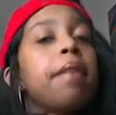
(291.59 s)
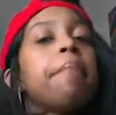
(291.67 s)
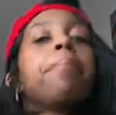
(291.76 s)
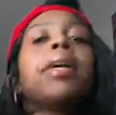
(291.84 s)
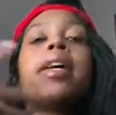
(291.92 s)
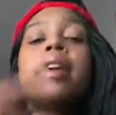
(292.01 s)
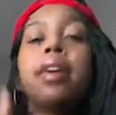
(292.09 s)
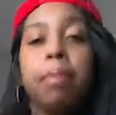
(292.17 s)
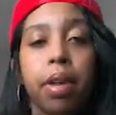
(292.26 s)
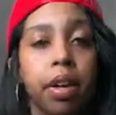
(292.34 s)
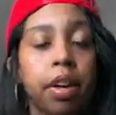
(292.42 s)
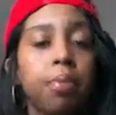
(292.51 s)
beat him
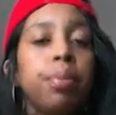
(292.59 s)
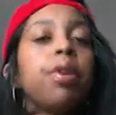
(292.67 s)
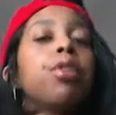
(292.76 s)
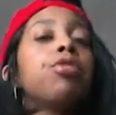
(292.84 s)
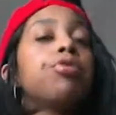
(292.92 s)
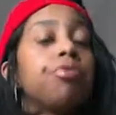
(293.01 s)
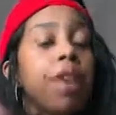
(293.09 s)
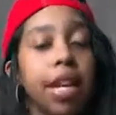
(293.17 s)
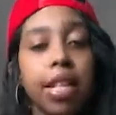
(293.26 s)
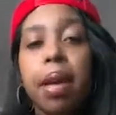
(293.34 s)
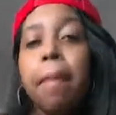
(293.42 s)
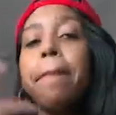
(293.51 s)
up, dragged
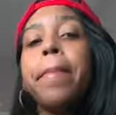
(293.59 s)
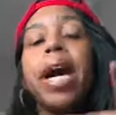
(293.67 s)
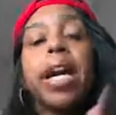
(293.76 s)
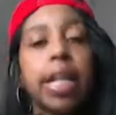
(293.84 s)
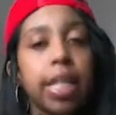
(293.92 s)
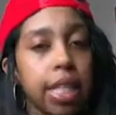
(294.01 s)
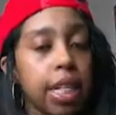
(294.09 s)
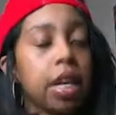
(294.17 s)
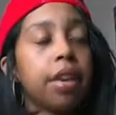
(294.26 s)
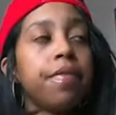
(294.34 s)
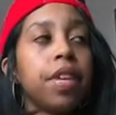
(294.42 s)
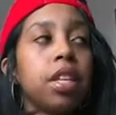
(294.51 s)
him back into the
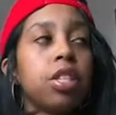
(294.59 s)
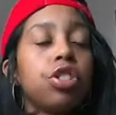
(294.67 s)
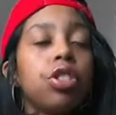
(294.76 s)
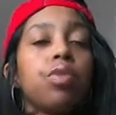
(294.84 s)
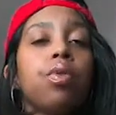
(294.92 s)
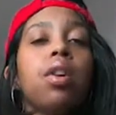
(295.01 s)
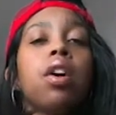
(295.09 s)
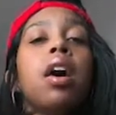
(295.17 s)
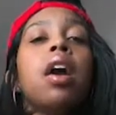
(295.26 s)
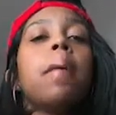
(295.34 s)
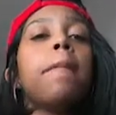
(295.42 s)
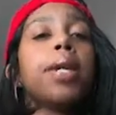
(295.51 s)
convenience store,
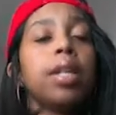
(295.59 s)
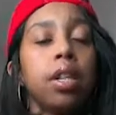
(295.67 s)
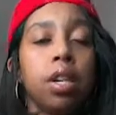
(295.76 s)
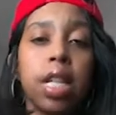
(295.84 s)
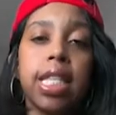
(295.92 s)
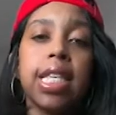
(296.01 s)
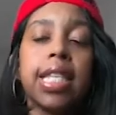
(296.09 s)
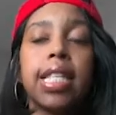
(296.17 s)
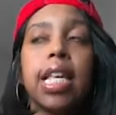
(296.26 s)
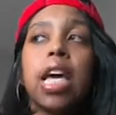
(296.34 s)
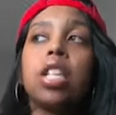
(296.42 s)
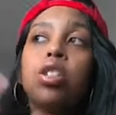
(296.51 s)
put a gun to his
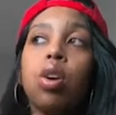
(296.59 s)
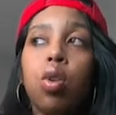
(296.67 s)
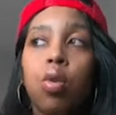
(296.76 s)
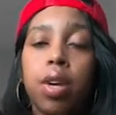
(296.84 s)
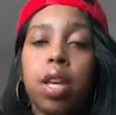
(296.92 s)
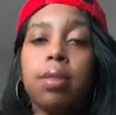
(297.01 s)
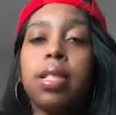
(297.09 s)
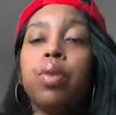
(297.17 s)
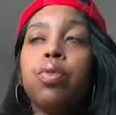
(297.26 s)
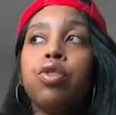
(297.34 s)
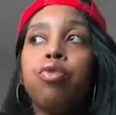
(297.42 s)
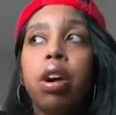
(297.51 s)
head, told him to
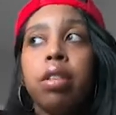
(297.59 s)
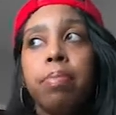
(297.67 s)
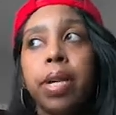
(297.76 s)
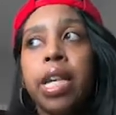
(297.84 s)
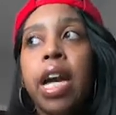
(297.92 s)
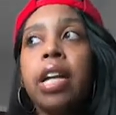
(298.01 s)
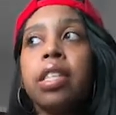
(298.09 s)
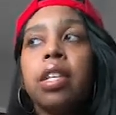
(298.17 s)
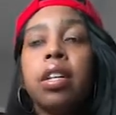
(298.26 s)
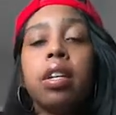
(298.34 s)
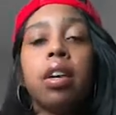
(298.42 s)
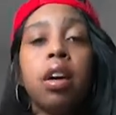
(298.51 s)
withdraw the money out the
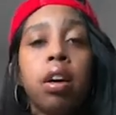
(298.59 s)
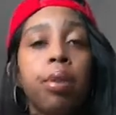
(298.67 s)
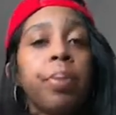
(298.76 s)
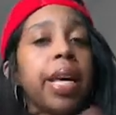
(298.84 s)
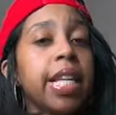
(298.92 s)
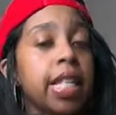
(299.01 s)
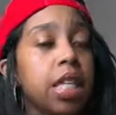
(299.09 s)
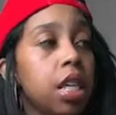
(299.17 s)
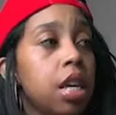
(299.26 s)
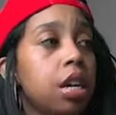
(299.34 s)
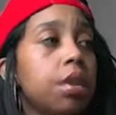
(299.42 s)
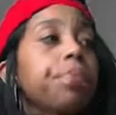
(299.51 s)

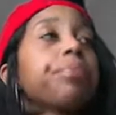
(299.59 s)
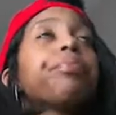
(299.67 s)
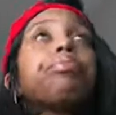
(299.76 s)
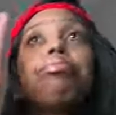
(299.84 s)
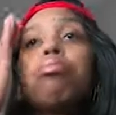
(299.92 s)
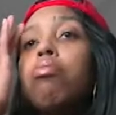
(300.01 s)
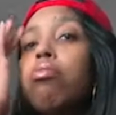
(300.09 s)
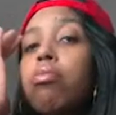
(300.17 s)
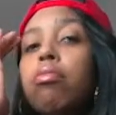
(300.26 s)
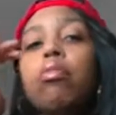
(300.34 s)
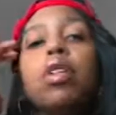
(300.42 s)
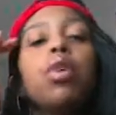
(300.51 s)
ATM.
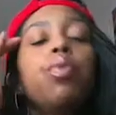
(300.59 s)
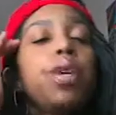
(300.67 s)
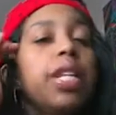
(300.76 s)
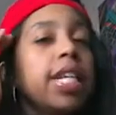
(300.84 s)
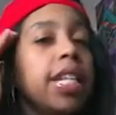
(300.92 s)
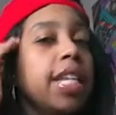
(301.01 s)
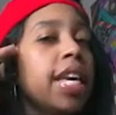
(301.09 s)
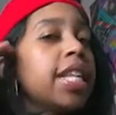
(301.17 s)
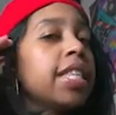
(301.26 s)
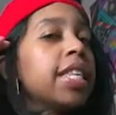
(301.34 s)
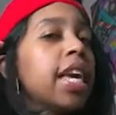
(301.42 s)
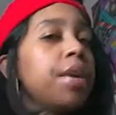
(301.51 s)
When they did
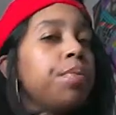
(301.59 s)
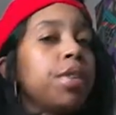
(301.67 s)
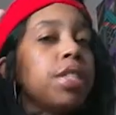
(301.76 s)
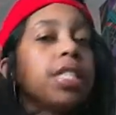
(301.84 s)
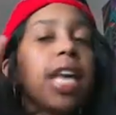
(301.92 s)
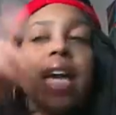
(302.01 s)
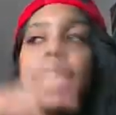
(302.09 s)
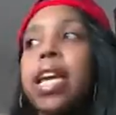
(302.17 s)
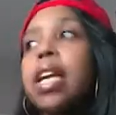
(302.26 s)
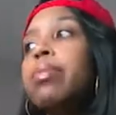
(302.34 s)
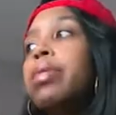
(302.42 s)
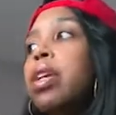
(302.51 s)
that, they was taking
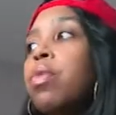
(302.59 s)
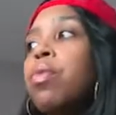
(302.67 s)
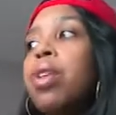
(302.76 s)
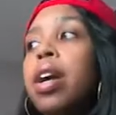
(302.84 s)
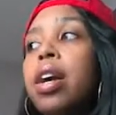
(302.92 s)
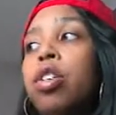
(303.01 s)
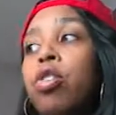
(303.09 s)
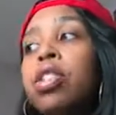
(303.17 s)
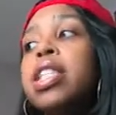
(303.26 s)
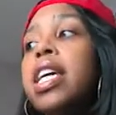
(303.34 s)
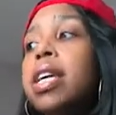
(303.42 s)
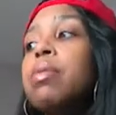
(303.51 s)
him somewhere, going to
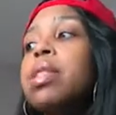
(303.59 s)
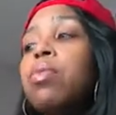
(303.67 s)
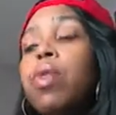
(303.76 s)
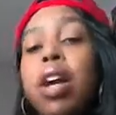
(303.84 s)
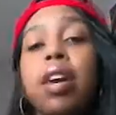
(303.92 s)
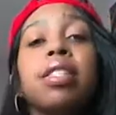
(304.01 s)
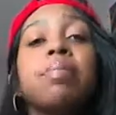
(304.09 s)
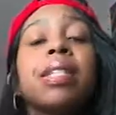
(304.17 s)
take him somewhere else, but